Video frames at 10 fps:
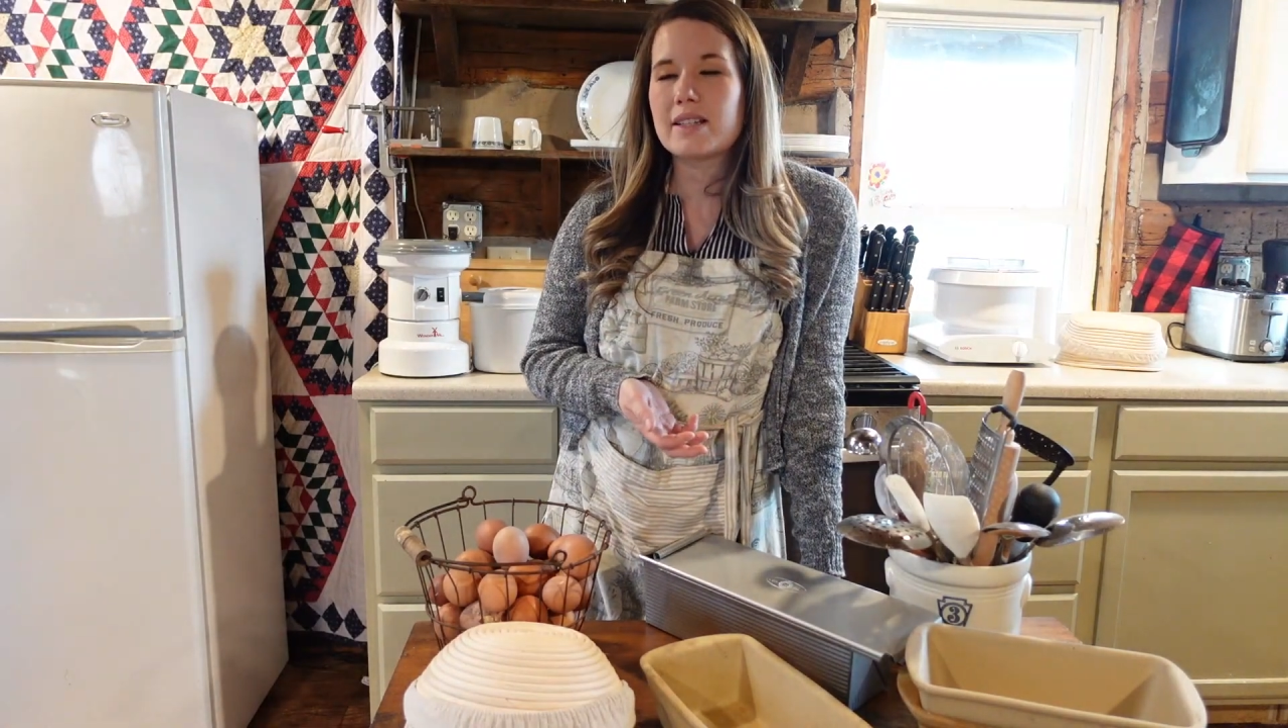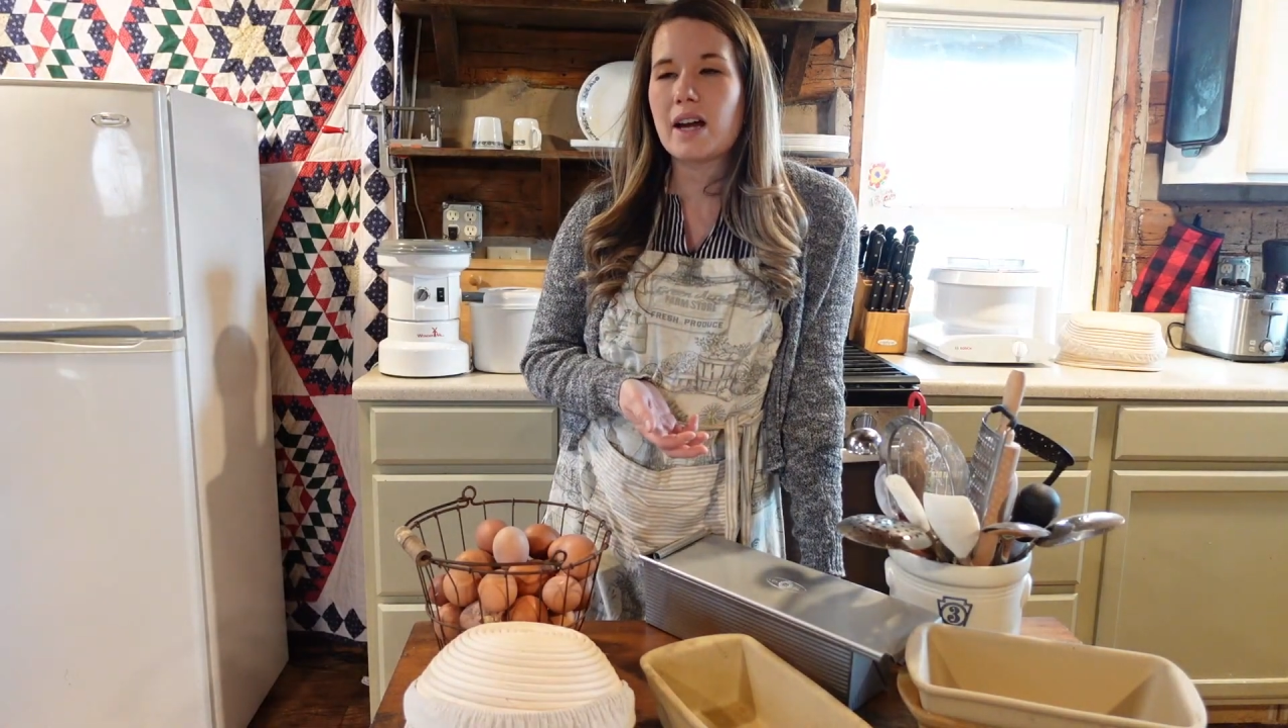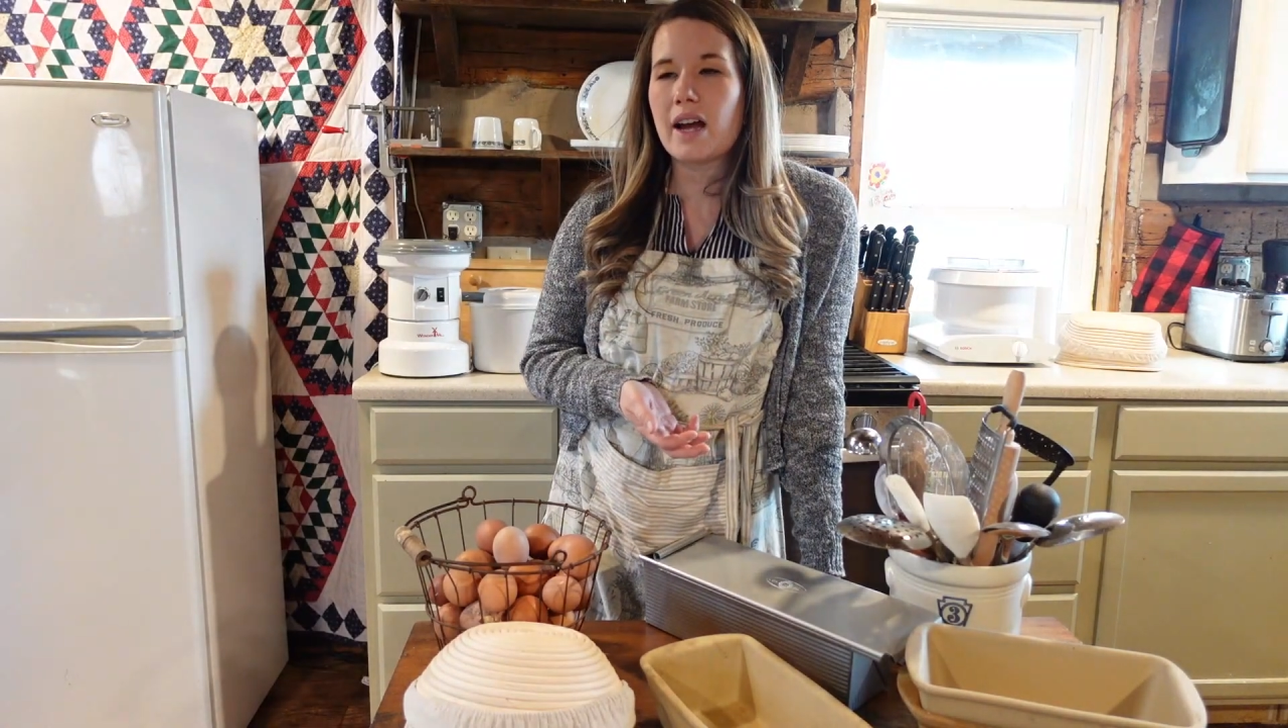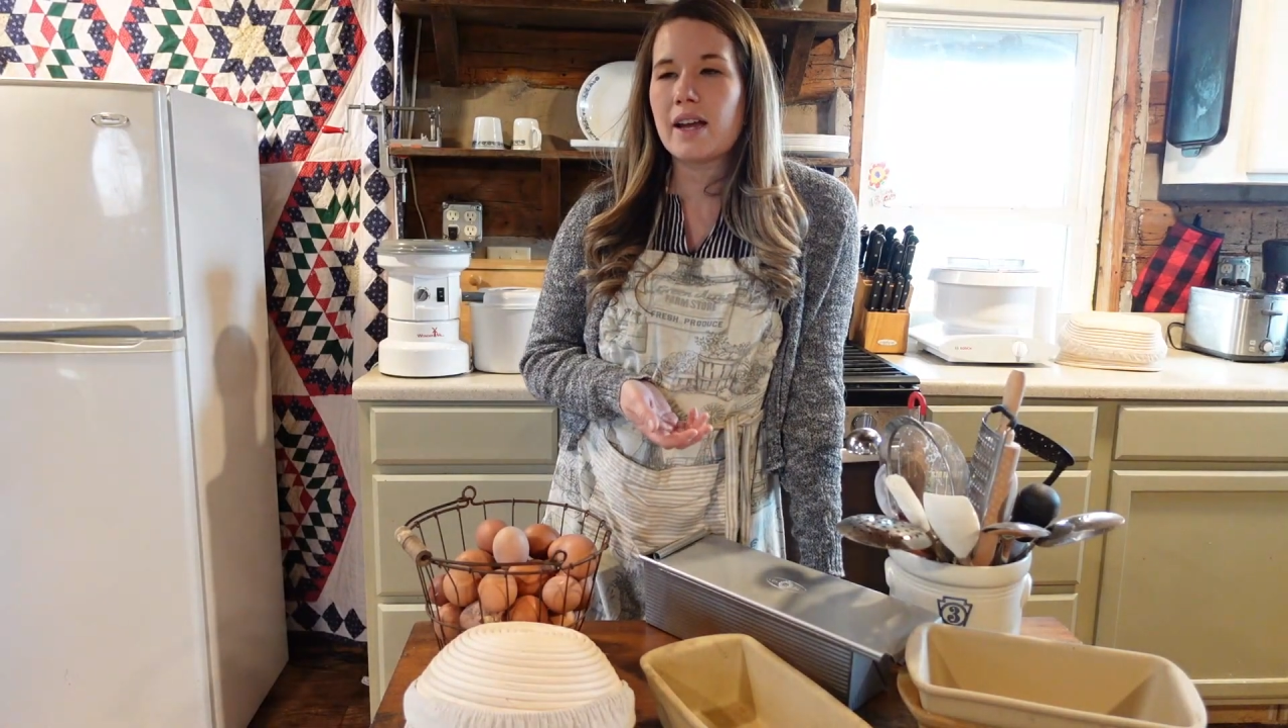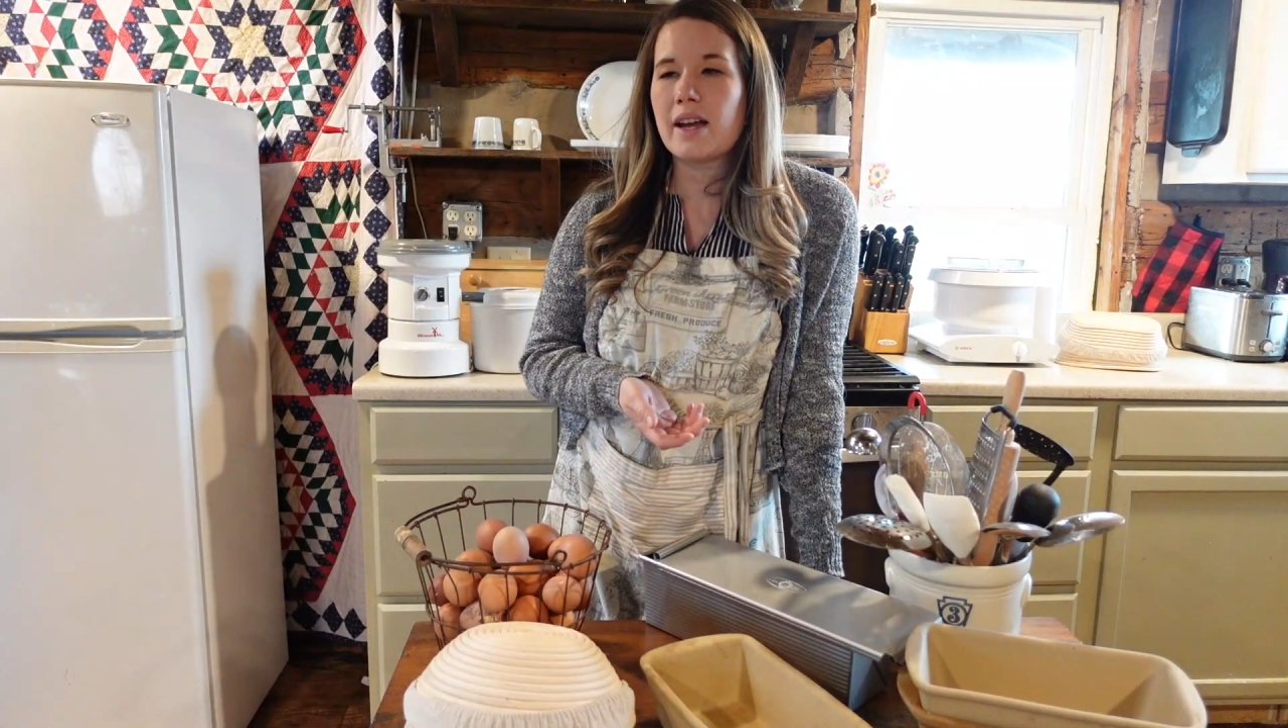
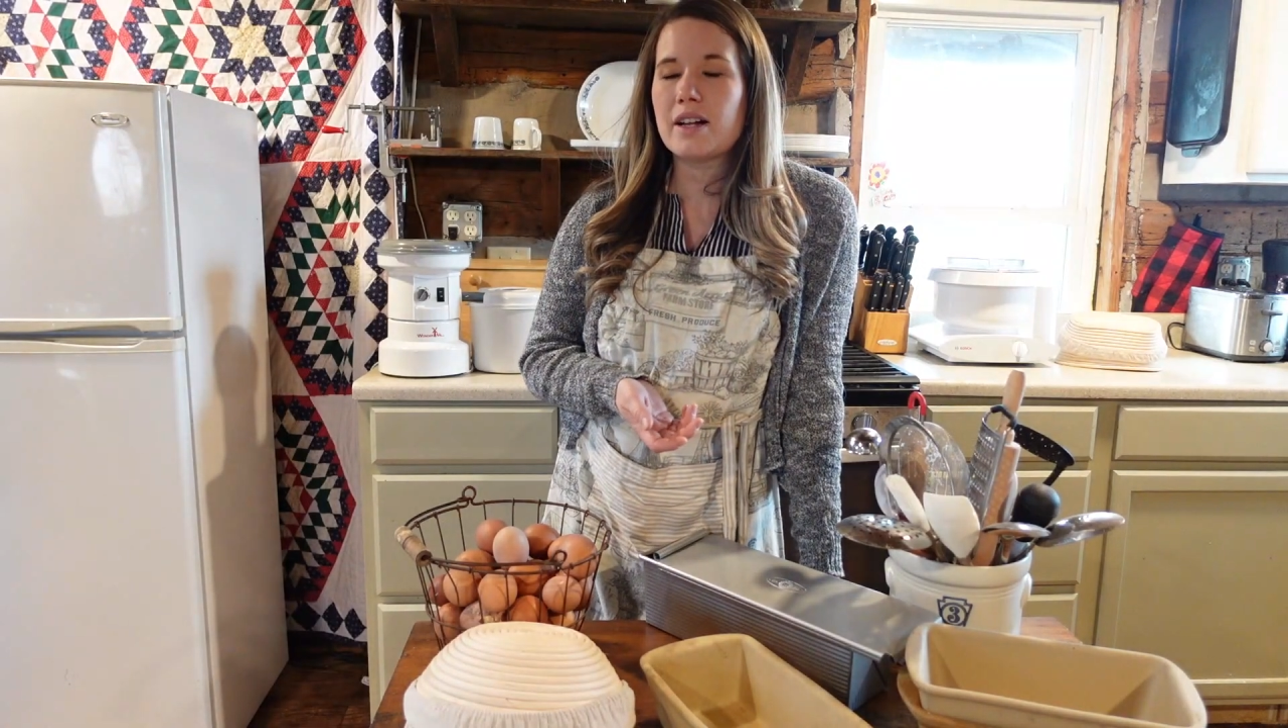diet,